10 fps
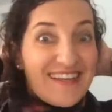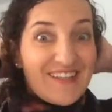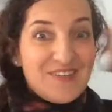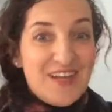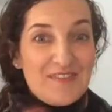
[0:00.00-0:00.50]

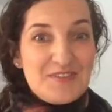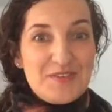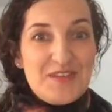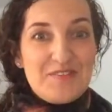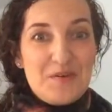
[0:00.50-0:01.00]
Good
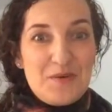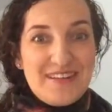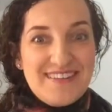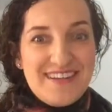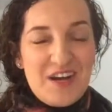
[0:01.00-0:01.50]
afternoon,
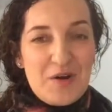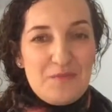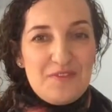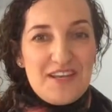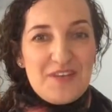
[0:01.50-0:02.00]
everyone.
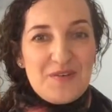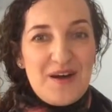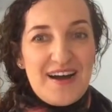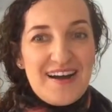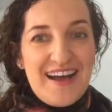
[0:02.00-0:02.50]
Hopefully you
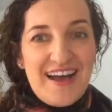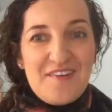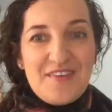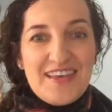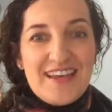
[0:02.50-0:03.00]
are
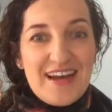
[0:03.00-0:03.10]
having